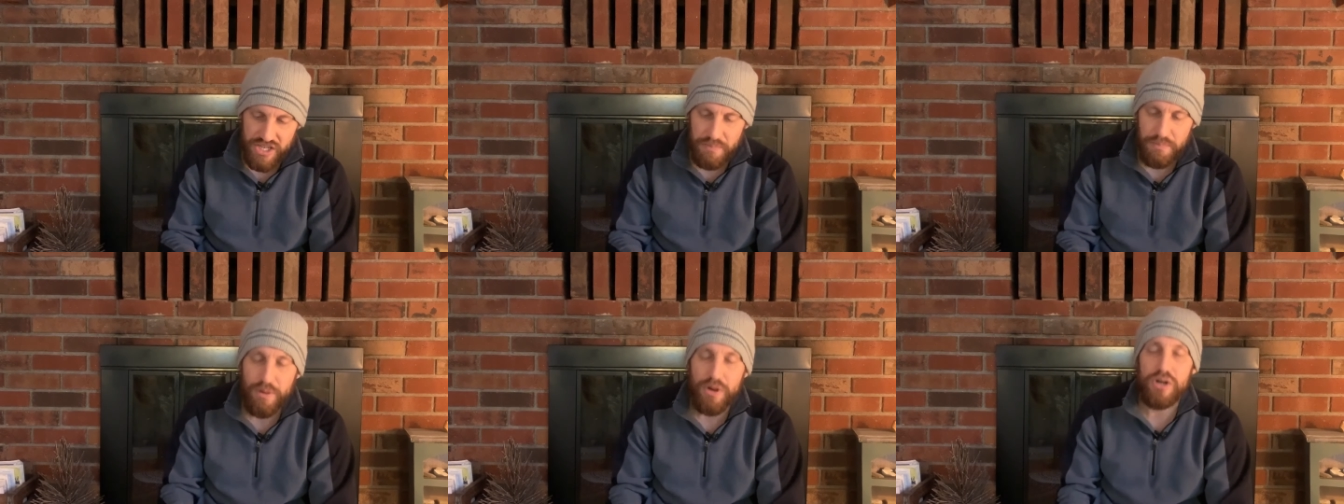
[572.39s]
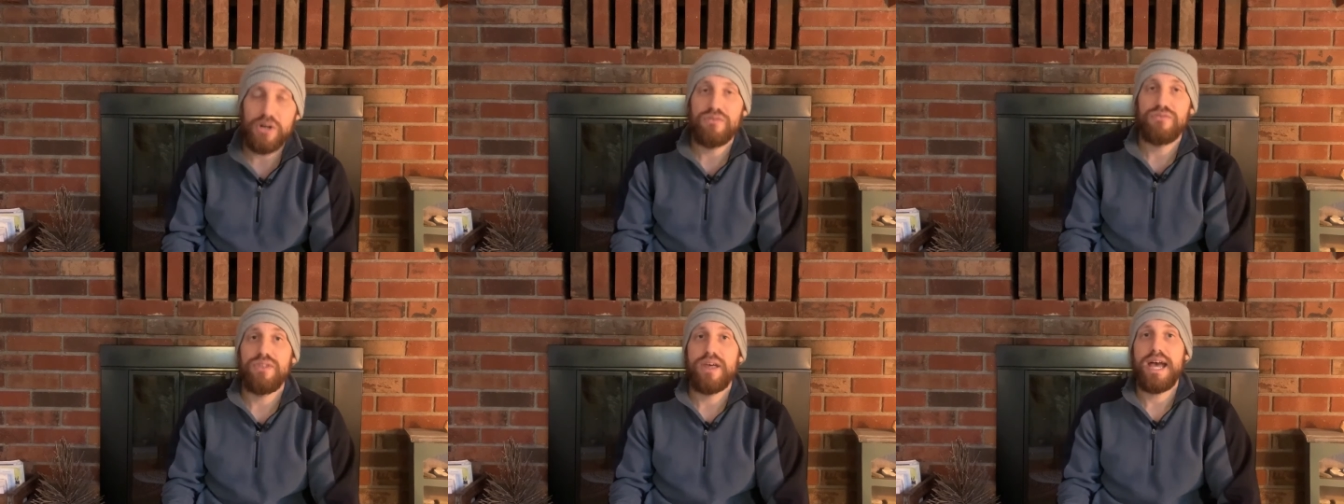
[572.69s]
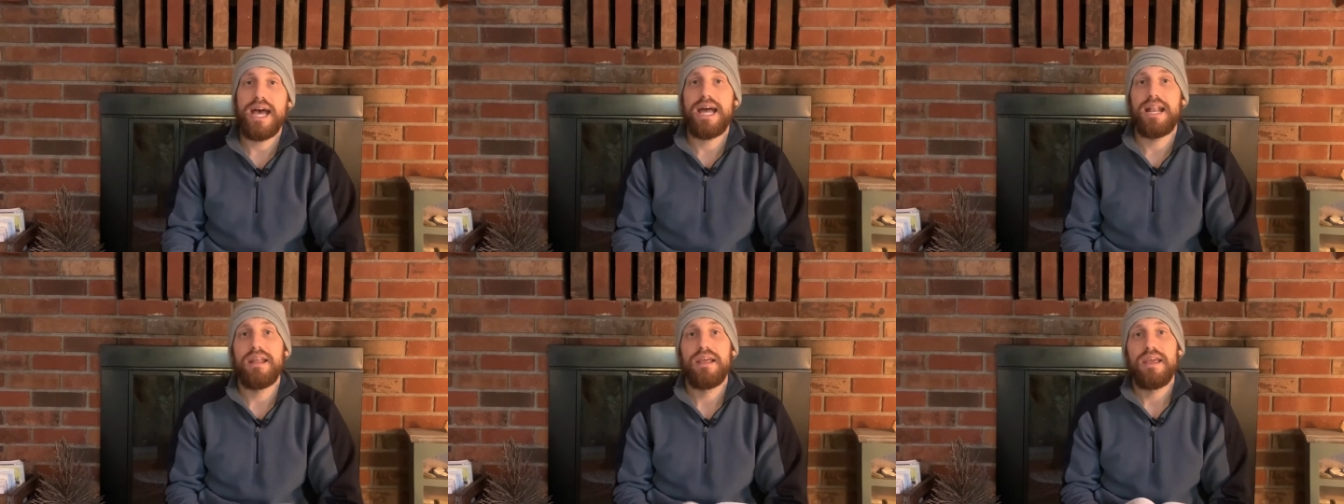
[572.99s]
and part of
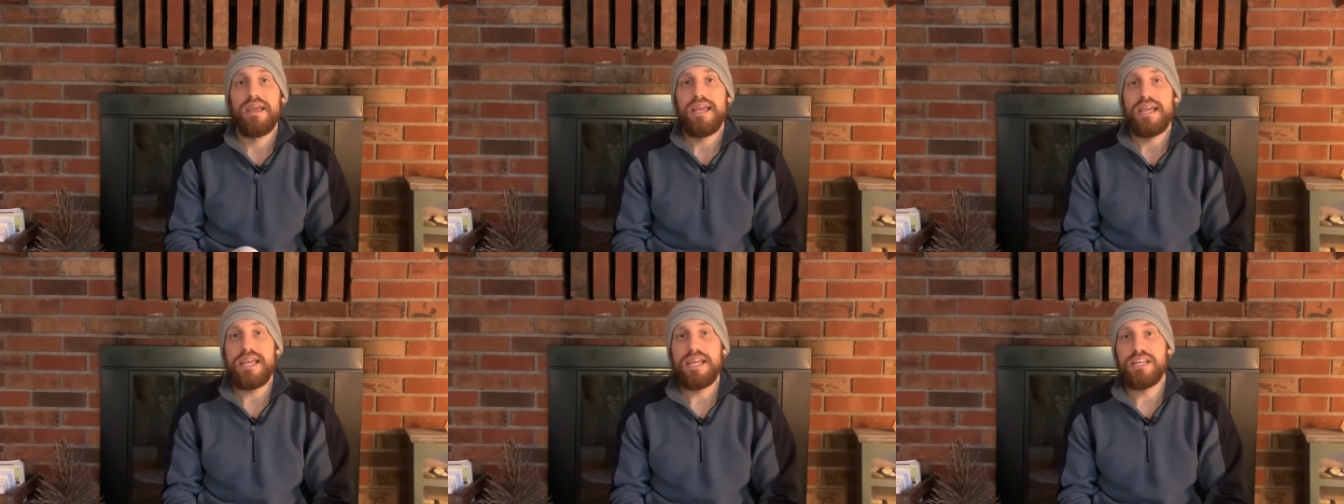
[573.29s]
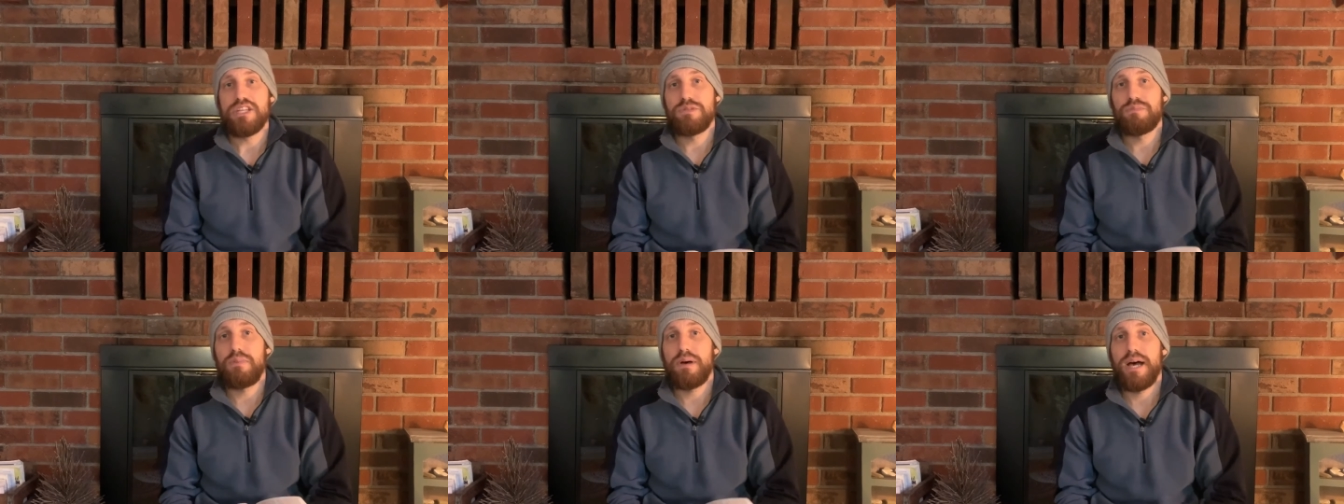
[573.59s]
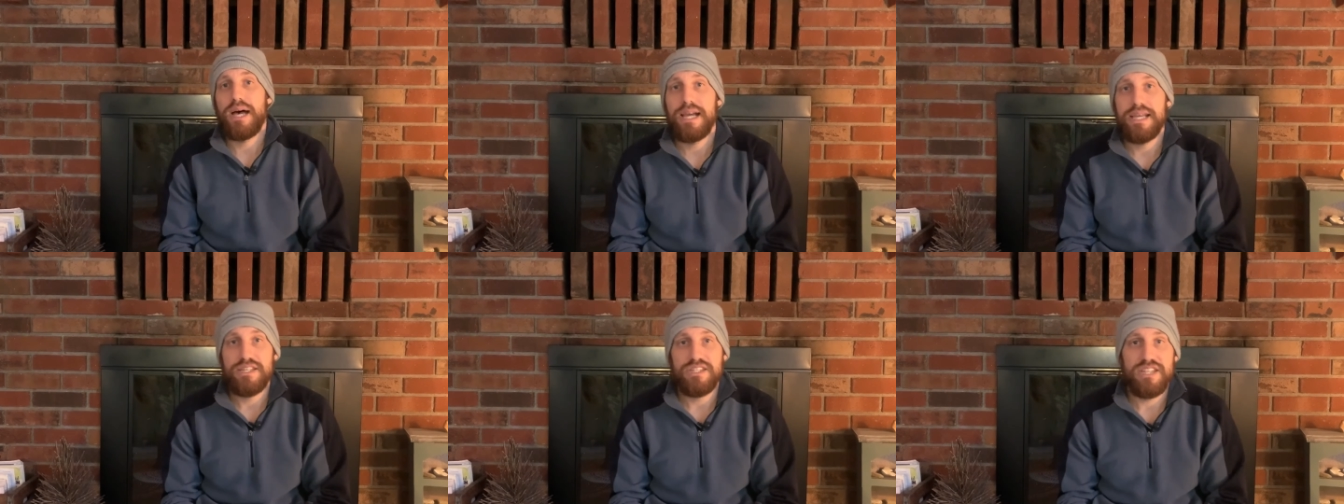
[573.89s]
that is
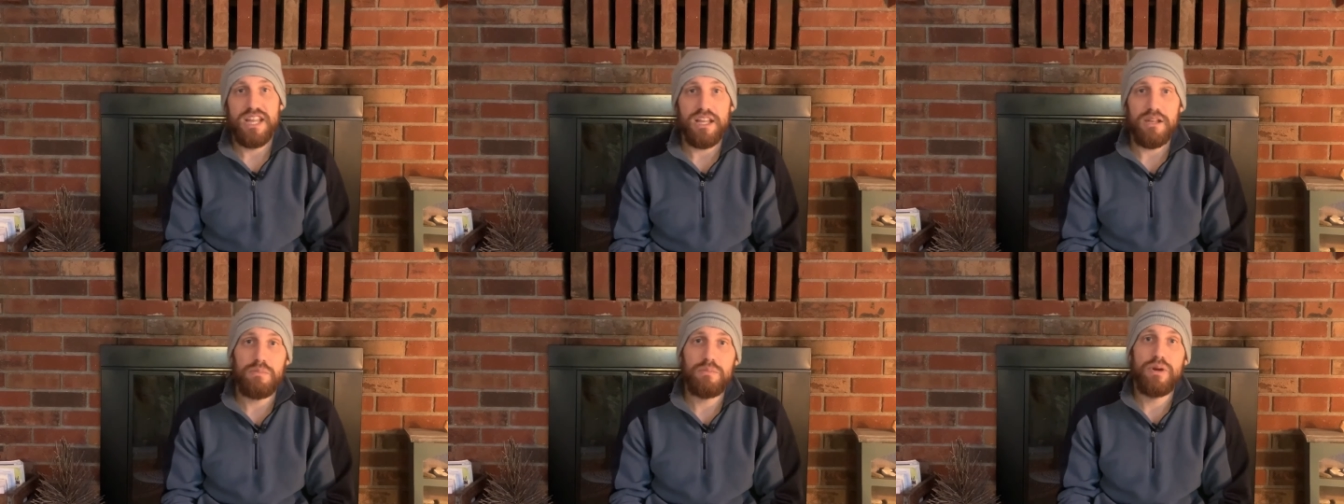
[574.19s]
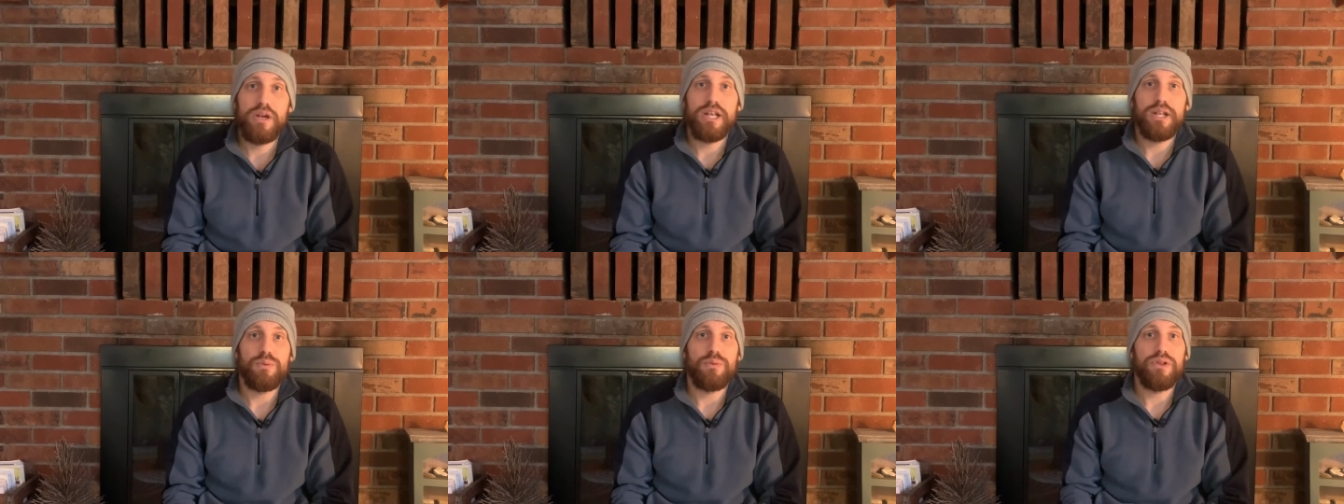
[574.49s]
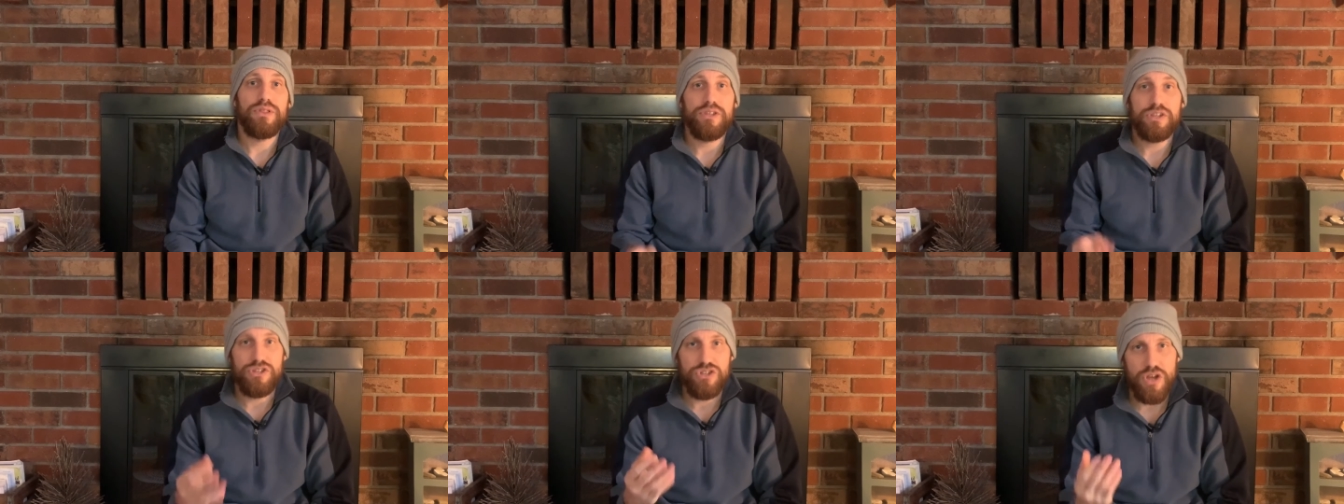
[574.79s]
by celebrating
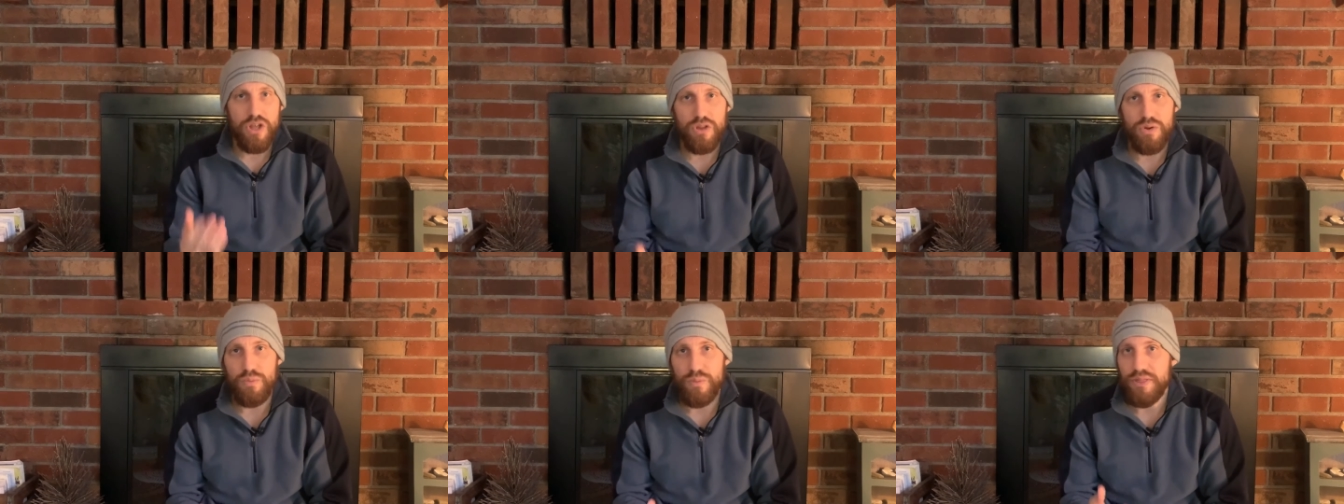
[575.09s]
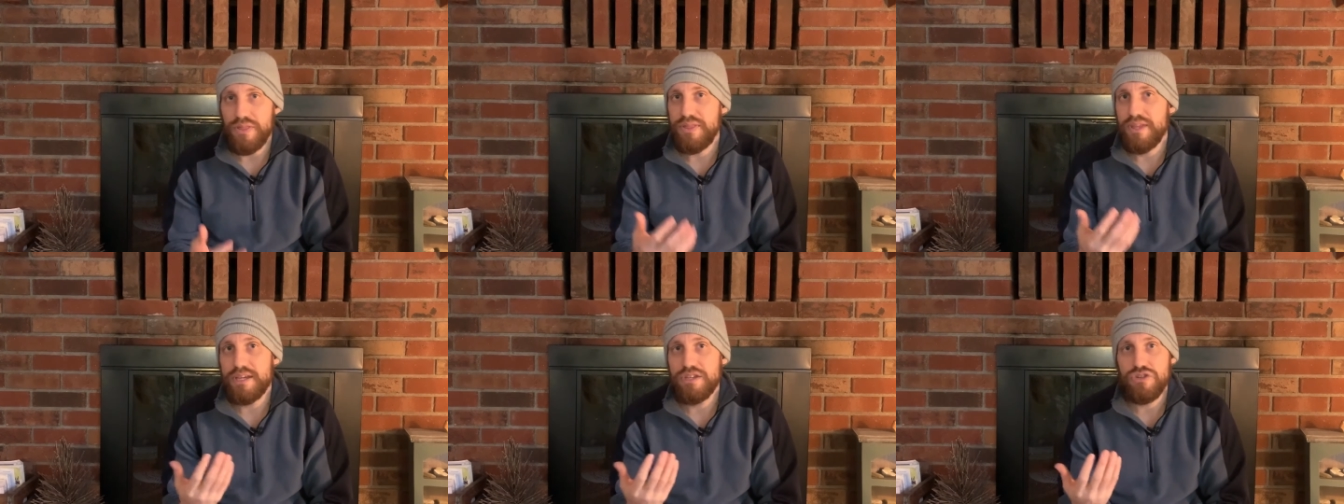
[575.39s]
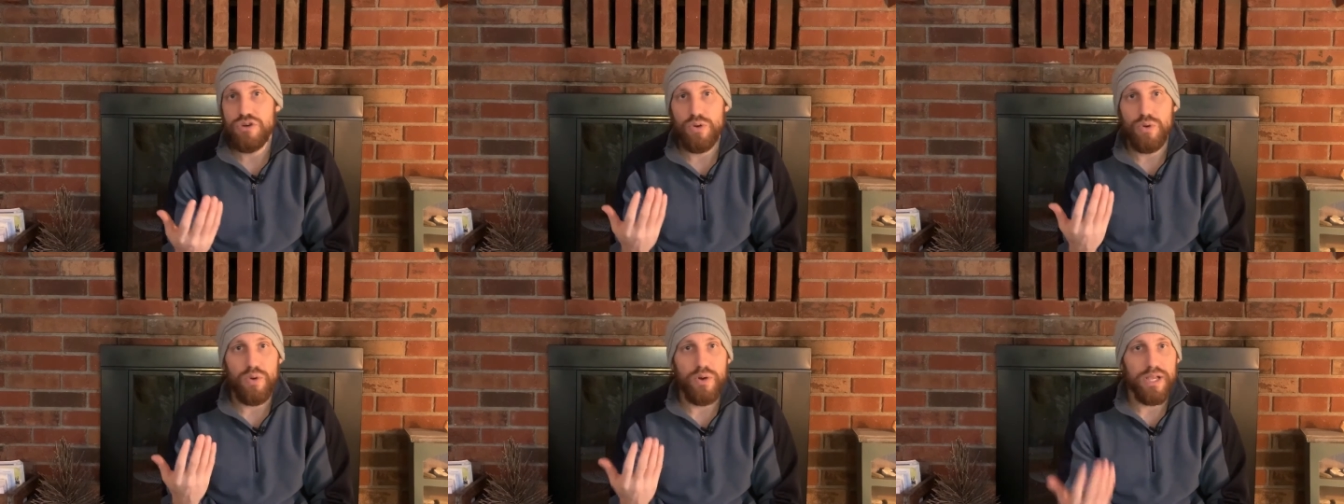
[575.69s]
with each other when
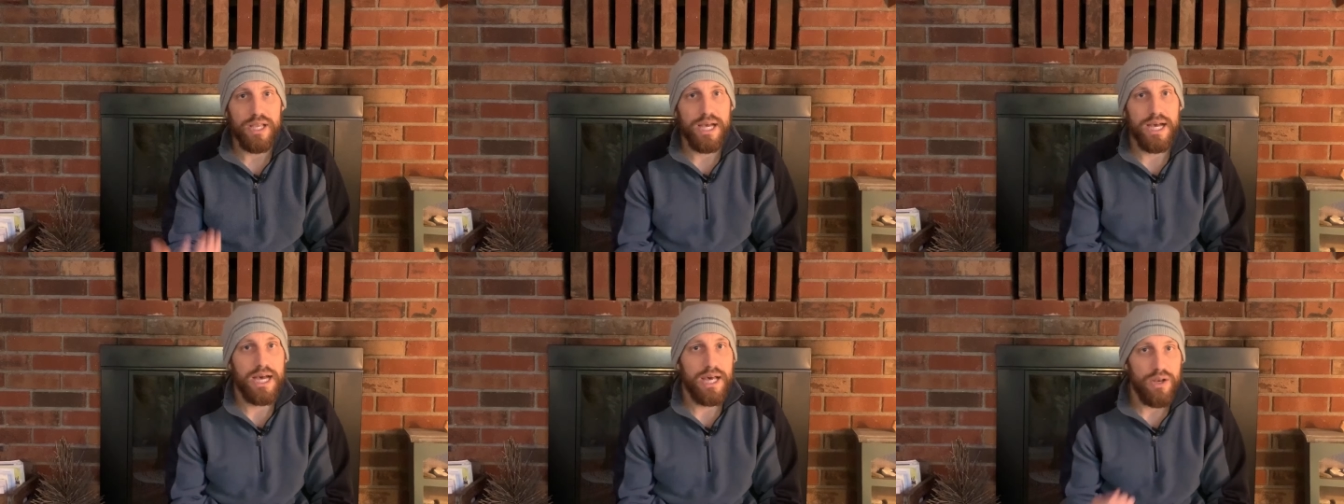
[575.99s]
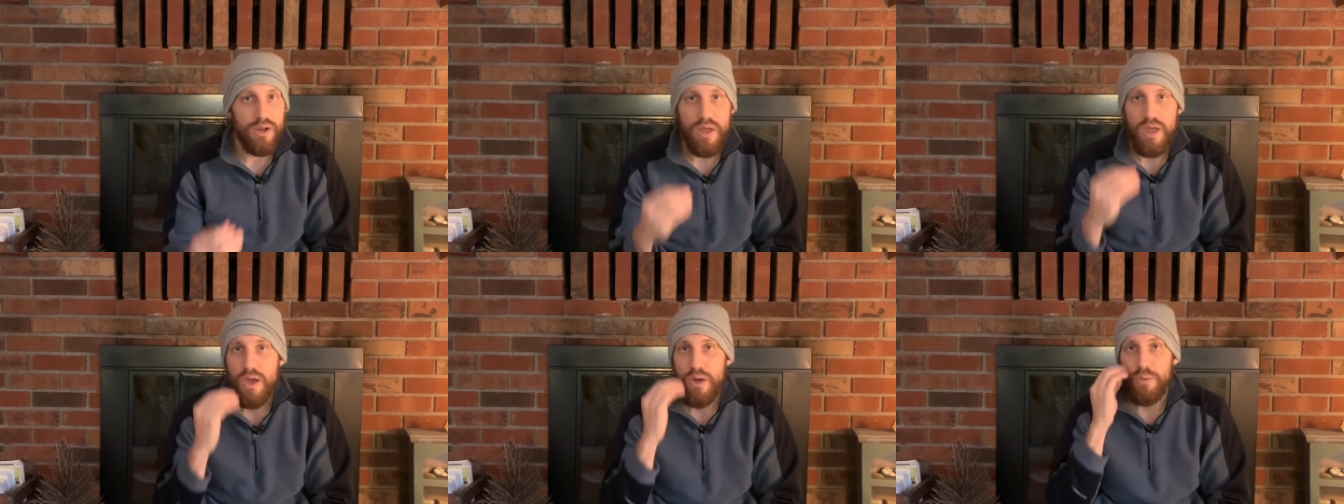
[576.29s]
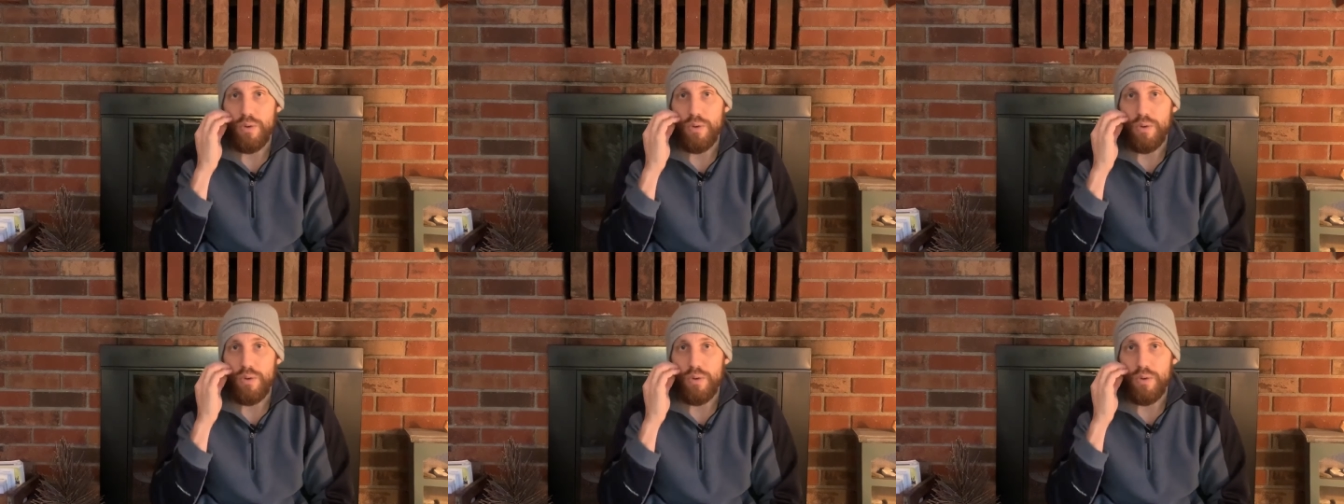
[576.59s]
things are going on,